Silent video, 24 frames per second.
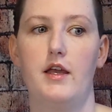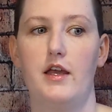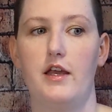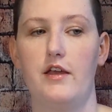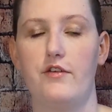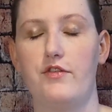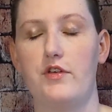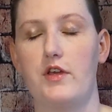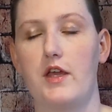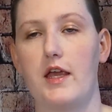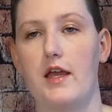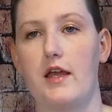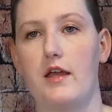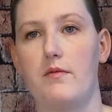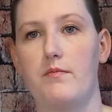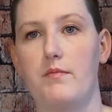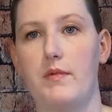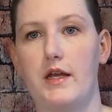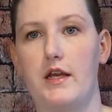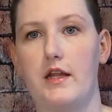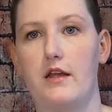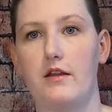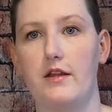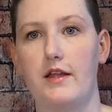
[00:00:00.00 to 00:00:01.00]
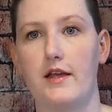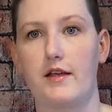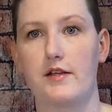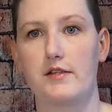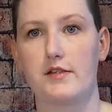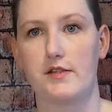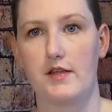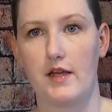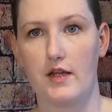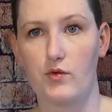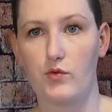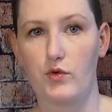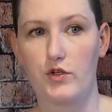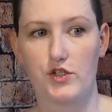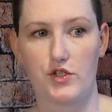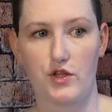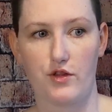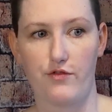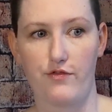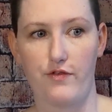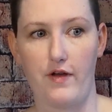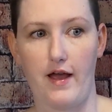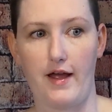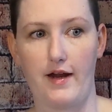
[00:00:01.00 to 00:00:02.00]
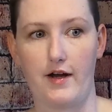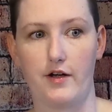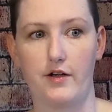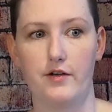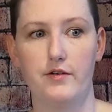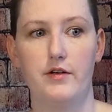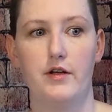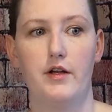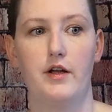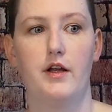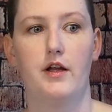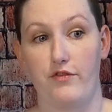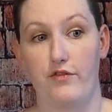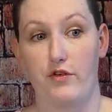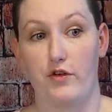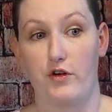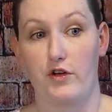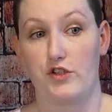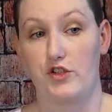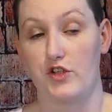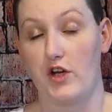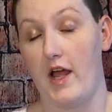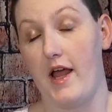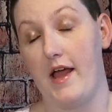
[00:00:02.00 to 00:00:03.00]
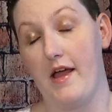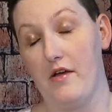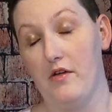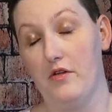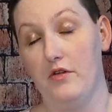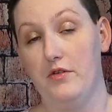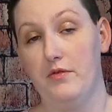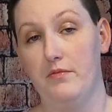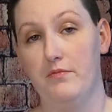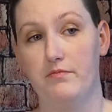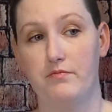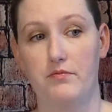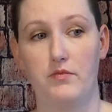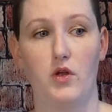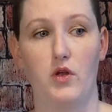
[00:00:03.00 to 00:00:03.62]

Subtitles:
If you can't immediately extinguish the fire, if you're a child,